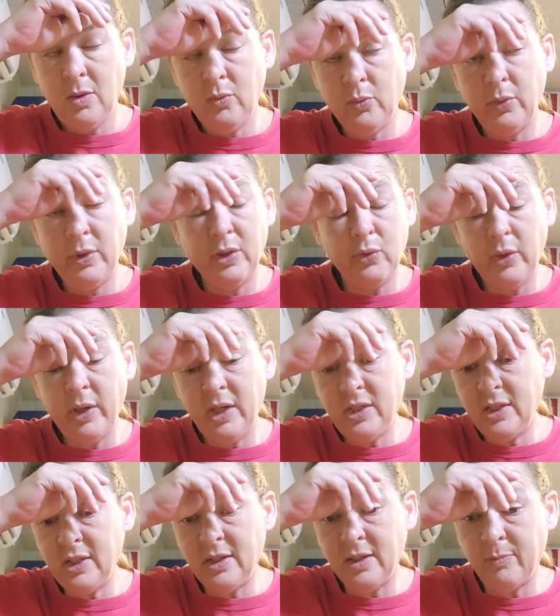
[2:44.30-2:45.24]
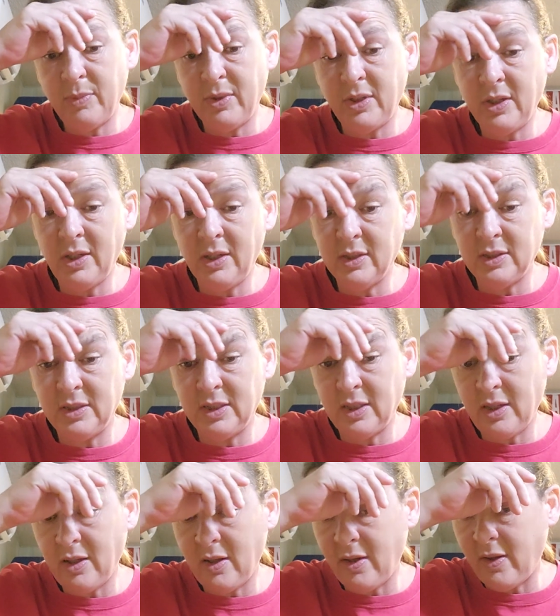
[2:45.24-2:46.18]
regression because
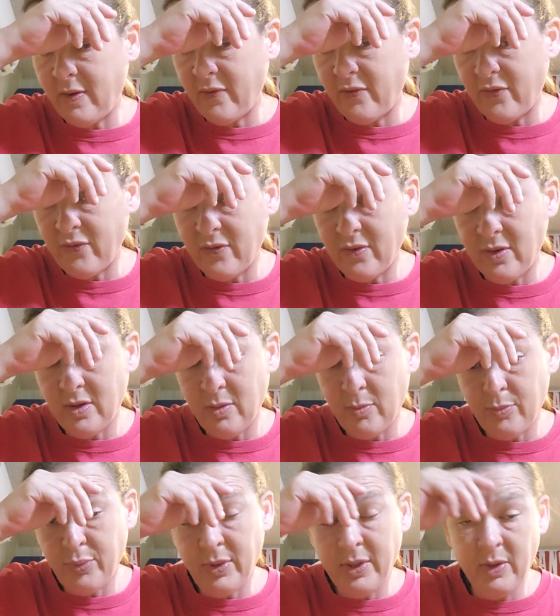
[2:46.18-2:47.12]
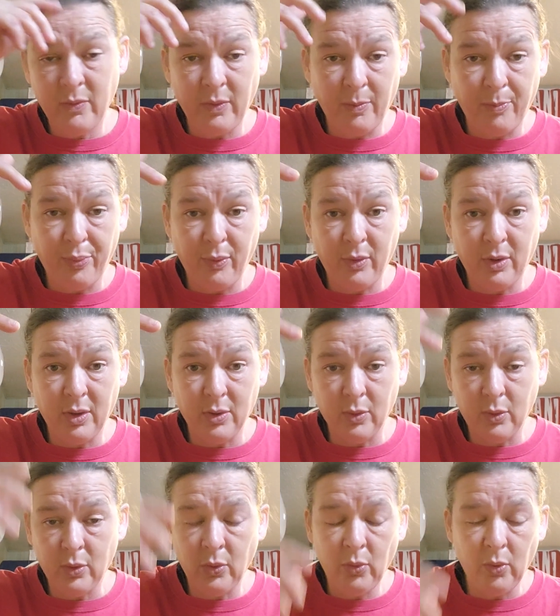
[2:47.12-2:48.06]
of playing with Puka
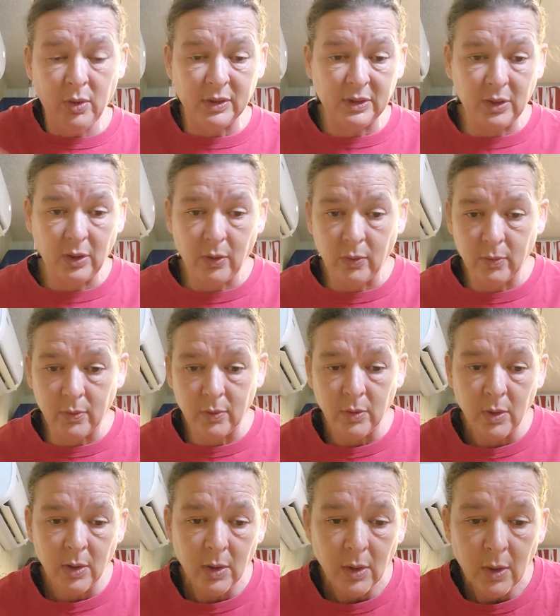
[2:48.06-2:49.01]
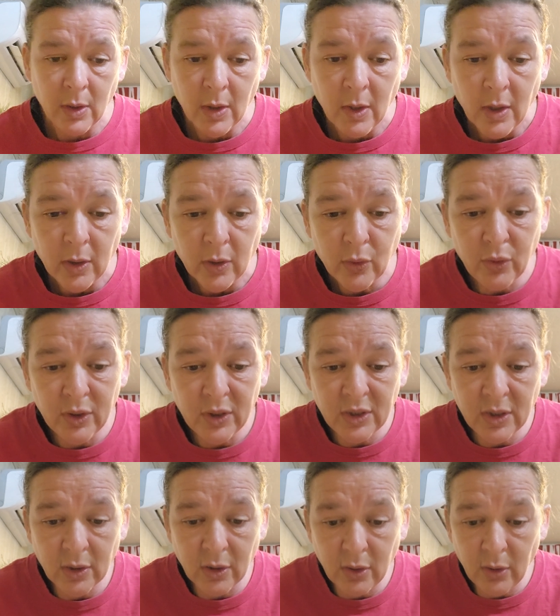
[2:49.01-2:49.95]
Nacua. So,
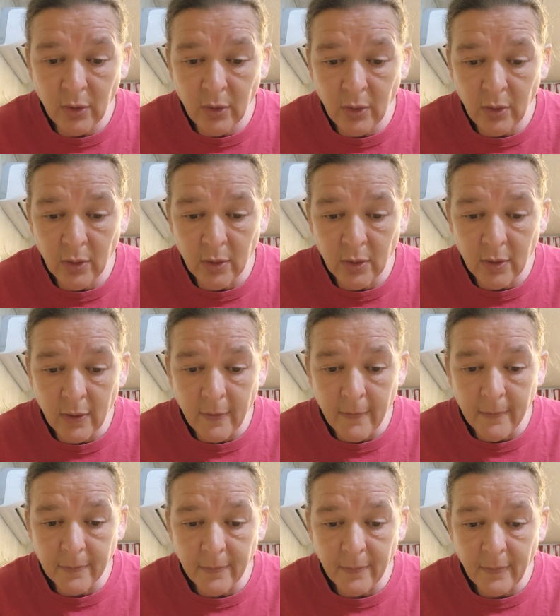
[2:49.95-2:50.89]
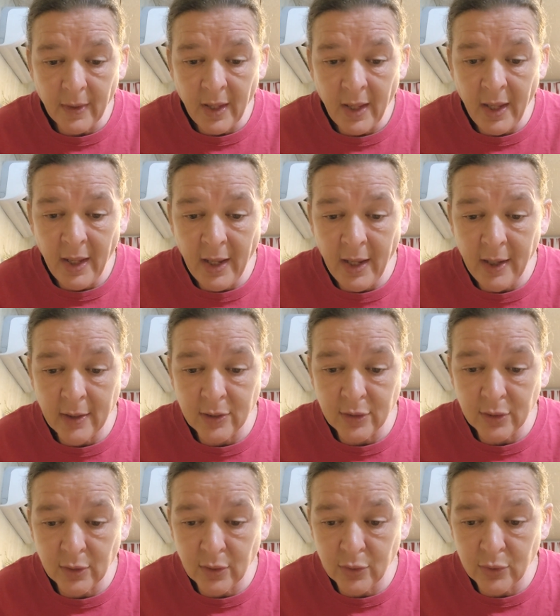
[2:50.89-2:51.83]
Christian Kirk had
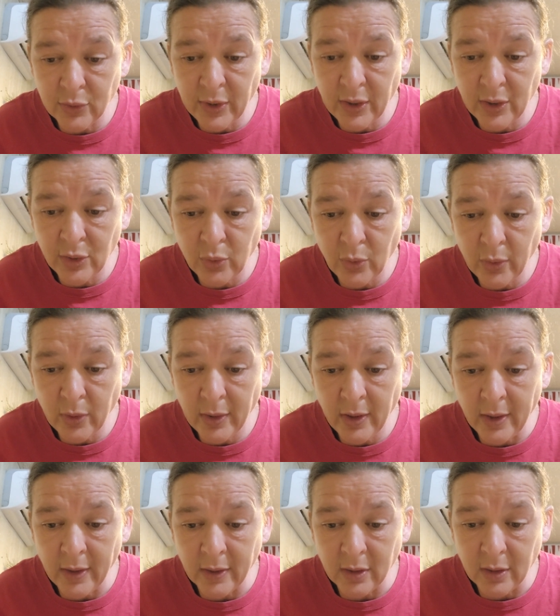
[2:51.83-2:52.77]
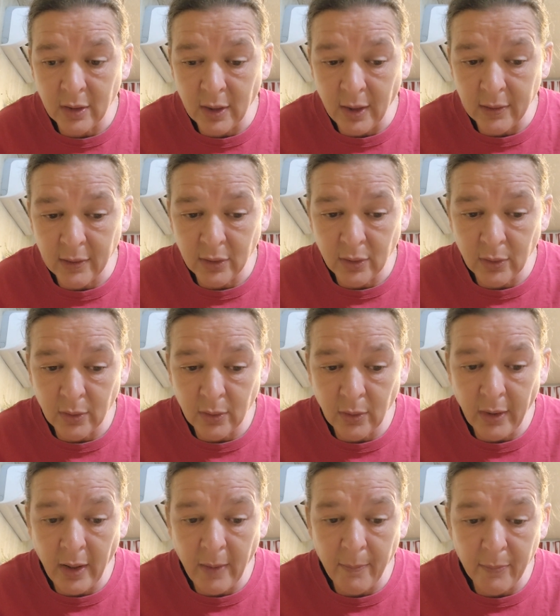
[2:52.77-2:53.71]
surgery, torn
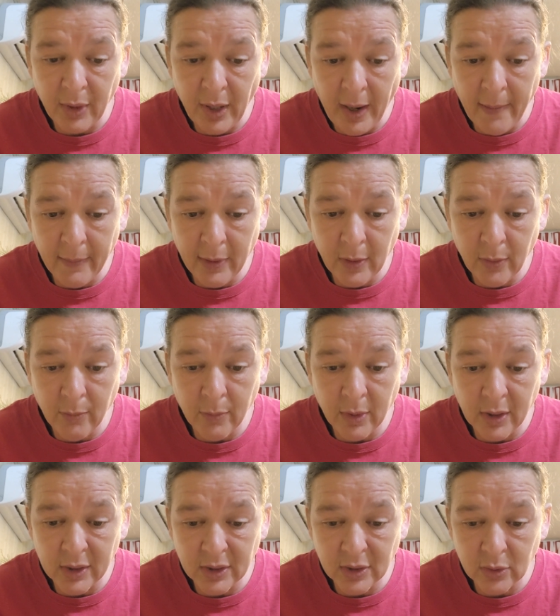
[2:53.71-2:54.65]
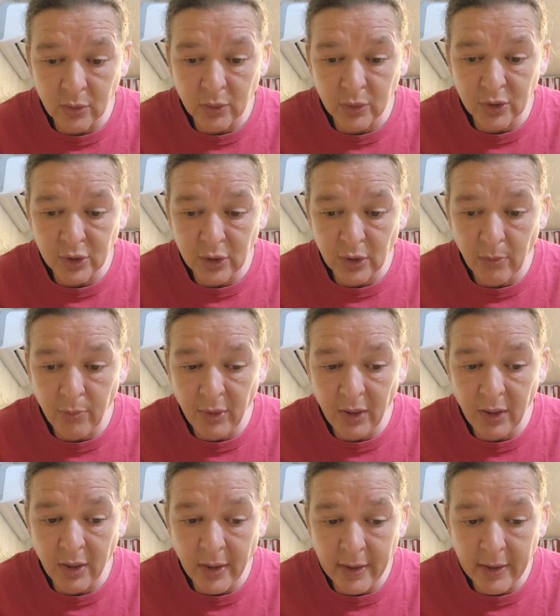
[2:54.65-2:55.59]
adductor, abdominal muscle, should
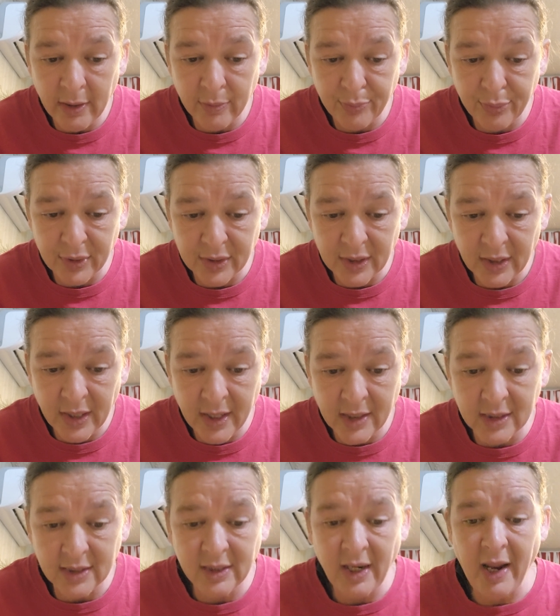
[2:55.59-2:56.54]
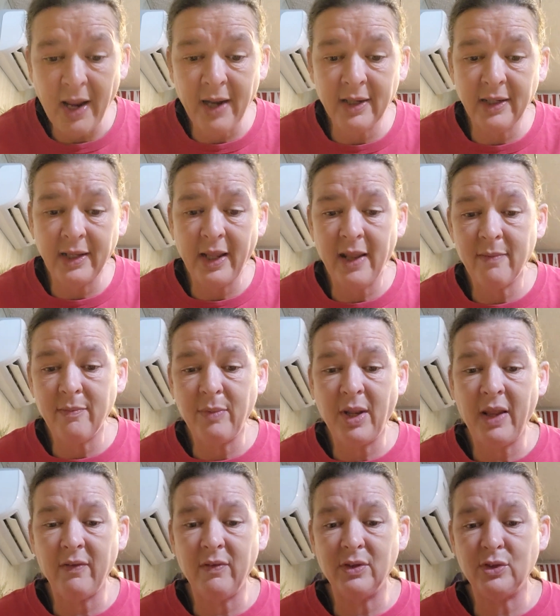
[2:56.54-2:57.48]
be 100%, signed Gabe
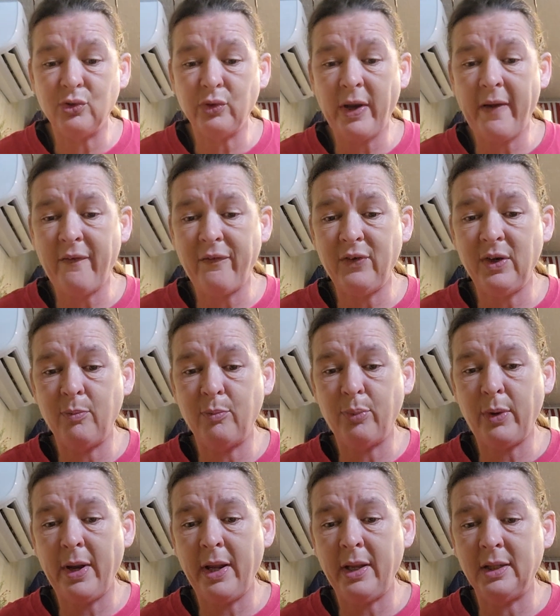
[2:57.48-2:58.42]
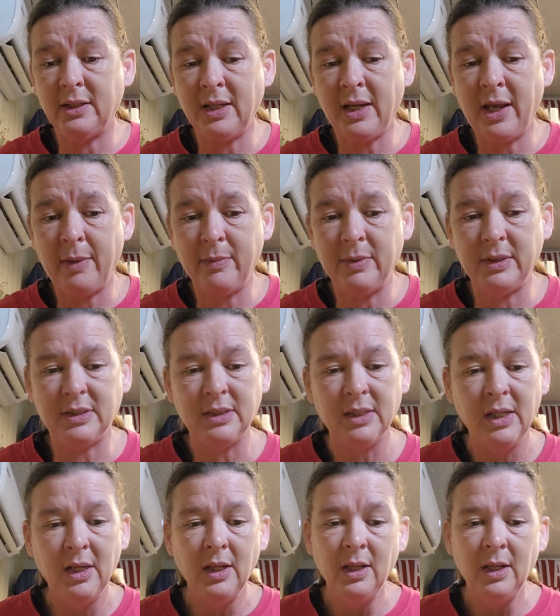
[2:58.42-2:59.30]
Davis, drafted Brian Thomas.